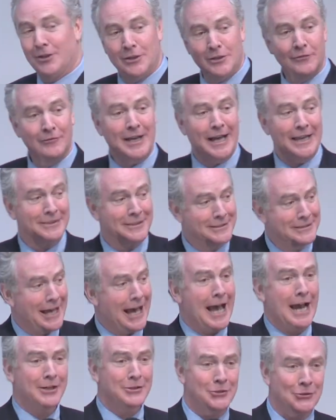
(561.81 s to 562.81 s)
you've got the
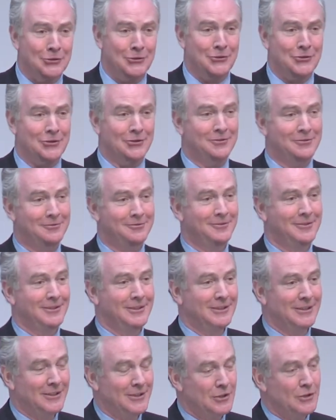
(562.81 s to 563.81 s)

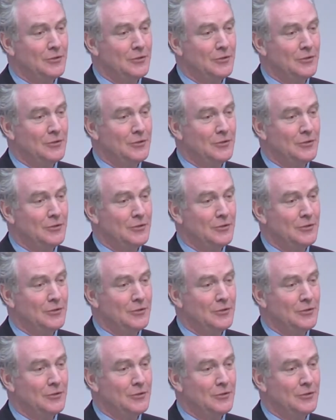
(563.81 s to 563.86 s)
doctors,